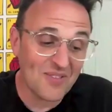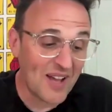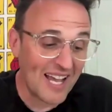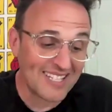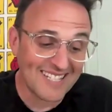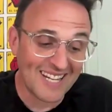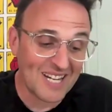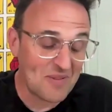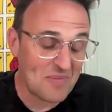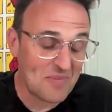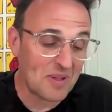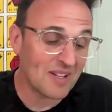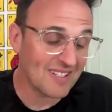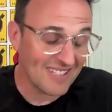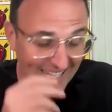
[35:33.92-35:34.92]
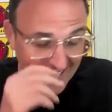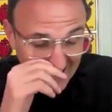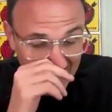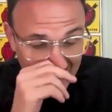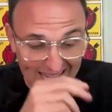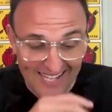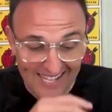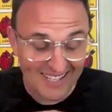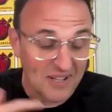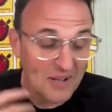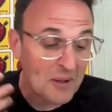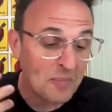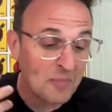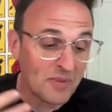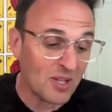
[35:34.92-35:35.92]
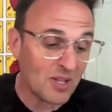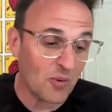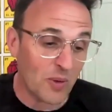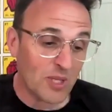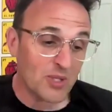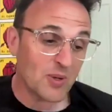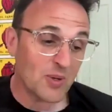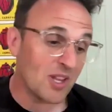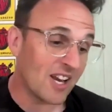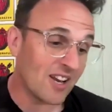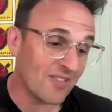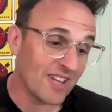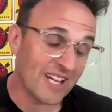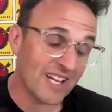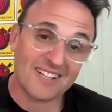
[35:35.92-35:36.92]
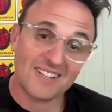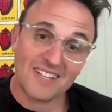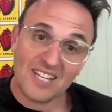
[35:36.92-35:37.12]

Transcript: so fascinating to me because like I you know, we do a lot of like